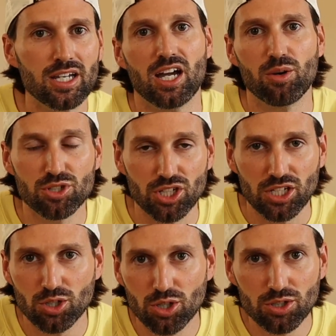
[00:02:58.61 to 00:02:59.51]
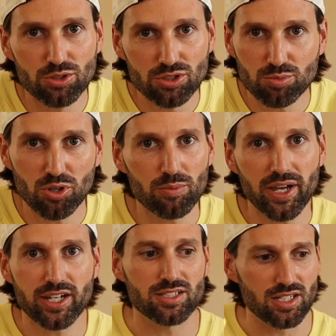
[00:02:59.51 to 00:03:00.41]
I wish I could use a Pro
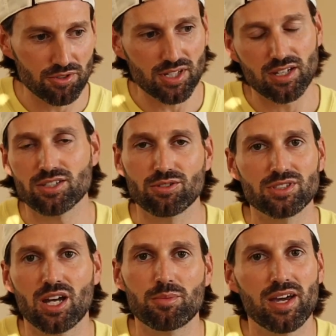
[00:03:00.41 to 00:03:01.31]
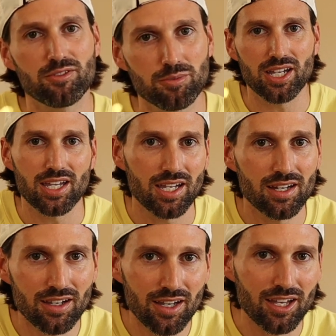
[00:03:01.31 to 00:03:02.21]
Max, because every single time I have it
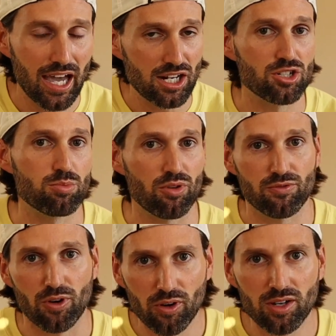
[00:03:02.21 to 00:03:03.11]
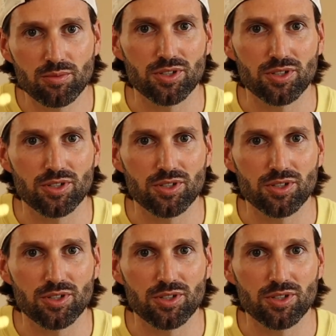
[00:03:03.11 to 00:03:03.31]
hand, I actually prefer it.